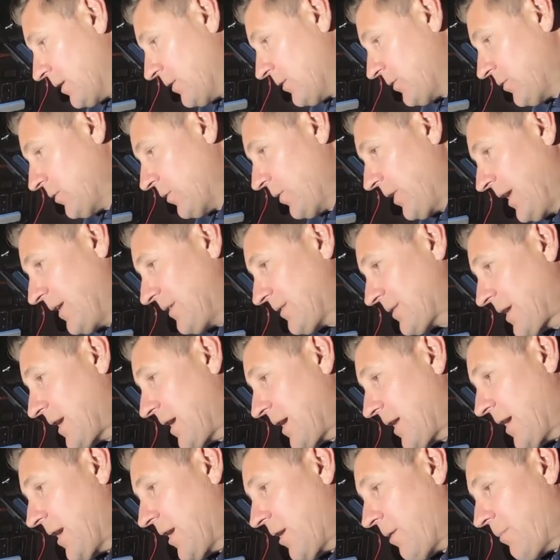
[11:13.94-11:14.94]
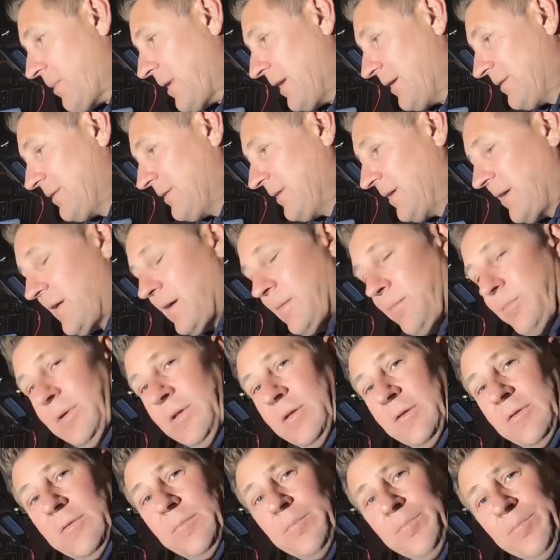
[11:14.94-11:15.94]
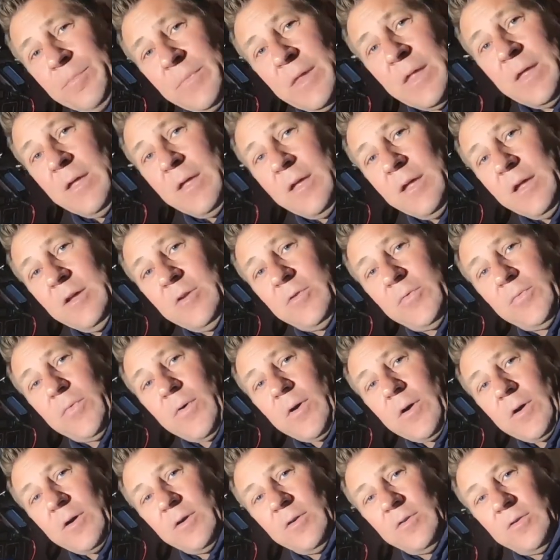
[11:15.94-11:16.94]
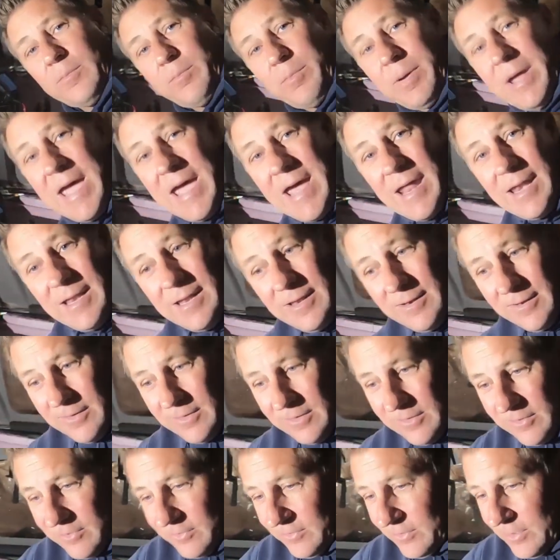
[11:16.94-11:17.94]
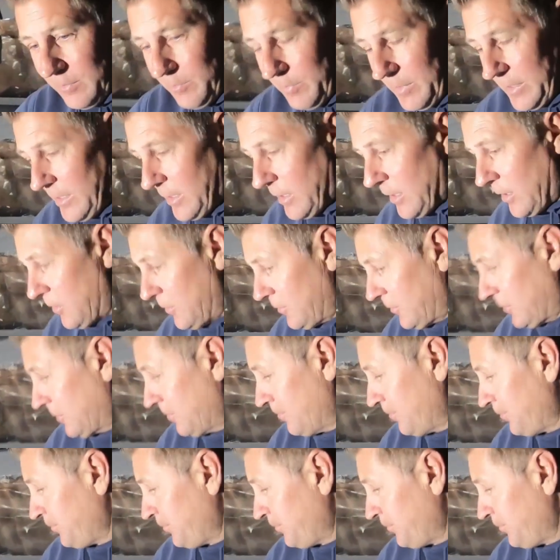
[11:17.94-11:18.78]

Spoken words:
So that's kind of how my setup is. As far as the padding and the sleeping goes,